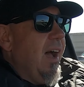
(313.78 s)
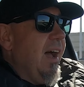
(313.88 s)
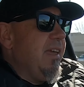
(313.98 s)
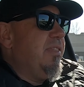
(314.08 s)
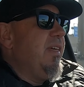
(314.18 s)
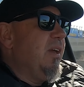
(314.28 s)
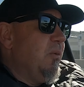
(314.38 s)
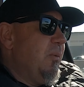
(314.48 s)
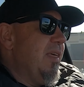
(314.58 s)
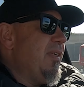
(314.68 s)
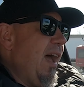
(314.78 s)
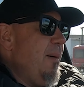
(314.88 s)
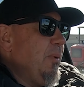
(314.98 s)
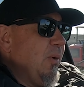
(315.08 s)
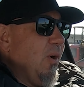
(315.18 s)
I think with
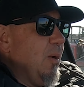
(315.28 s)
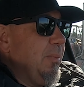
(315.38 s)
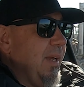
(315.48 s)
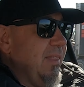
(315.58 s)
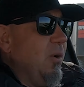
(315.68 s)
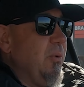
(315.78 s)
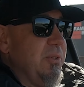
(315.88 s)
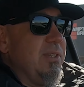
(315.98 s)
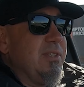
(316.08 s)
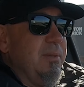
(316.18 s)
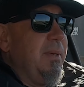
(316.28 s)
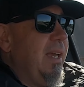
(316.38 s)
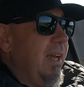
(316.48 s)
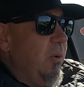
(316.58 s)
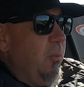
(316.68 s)
Apple CarPlay, the whole system
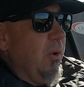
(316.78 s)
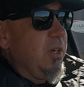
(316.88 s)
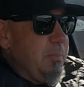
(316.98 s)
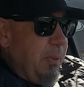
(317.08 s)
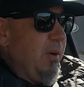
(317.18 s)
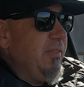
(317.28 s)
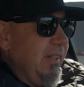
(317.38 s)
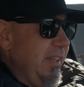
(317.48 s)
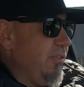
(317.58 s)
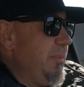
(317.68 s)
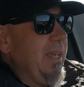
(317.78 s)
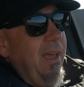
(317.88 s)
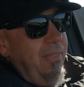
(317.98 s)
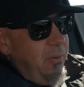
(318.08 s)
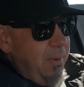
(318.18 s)
works perfectly for me.
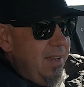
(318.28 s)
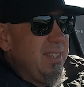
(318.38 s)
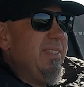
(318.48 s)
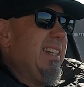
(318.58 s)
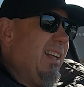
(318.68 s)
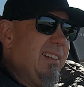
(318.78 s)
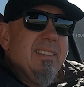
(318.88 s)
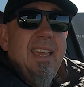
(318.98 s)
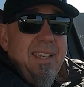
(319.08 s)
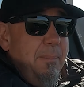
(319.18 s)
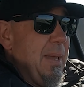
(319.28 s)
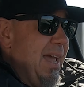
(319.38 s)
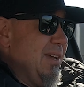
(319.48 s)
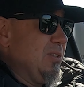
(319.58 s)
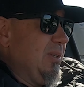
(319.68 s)
The rest of it, I'll take a pass